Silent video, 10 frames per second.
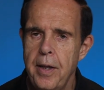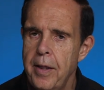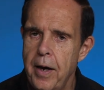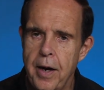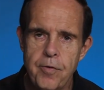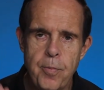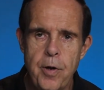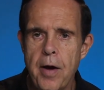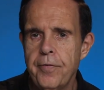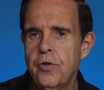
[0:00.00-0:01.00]
They don't have to
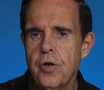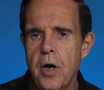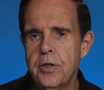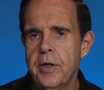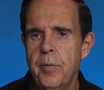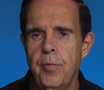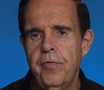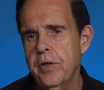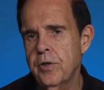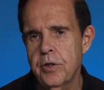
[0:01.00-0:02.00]
be off the charts like a
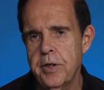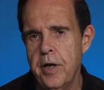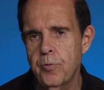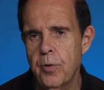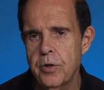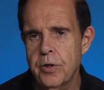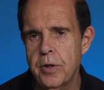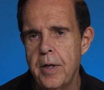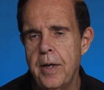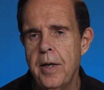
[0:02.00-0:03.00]
professional
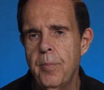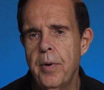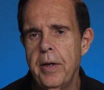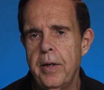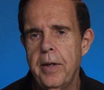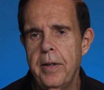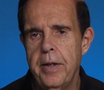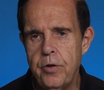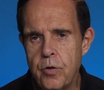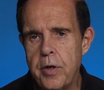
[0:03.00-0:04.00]
salesperson, but
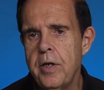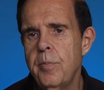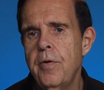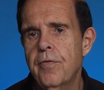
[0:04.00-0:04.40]
they do need to be